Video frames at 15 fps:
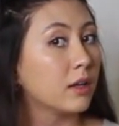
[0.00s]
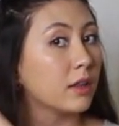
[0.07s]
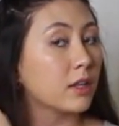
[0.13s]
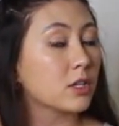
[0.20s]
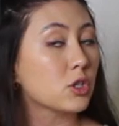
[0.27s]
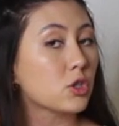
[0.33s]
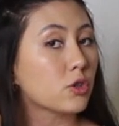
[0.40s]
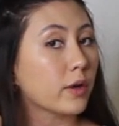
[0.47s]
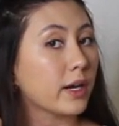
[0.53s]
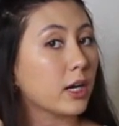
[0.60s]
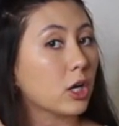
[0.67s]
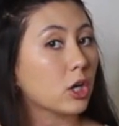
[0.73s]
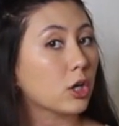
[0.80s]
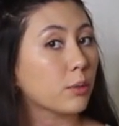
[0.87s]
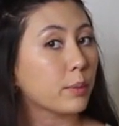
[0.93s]
the
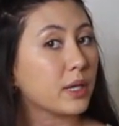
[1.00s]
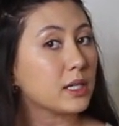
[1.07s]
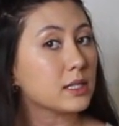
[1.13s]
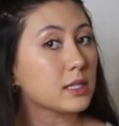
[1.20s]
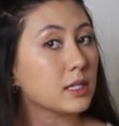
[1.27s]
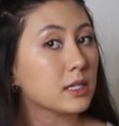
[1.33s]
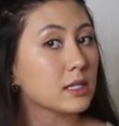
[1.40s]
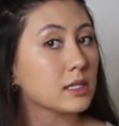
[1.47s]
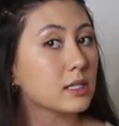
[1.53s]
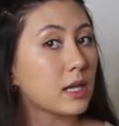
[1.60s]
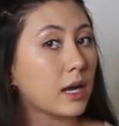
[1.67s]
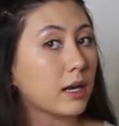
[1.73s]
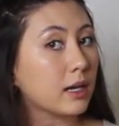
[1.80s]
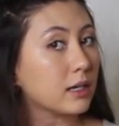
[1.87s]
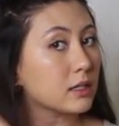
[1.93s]
straighter pieces
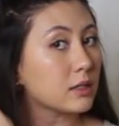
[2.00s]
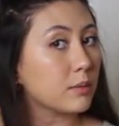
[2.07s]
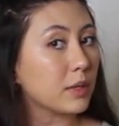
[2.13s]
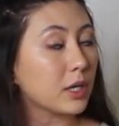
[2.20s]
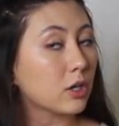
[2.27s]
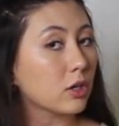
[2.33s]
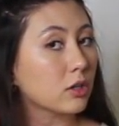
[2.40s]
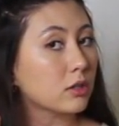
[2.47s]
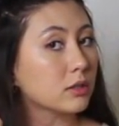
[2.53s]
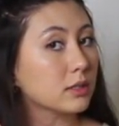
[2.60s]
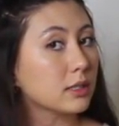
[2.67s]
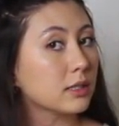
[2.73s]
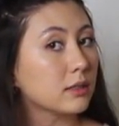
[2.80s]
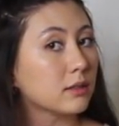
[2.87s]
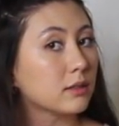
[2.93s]
that need to be curled.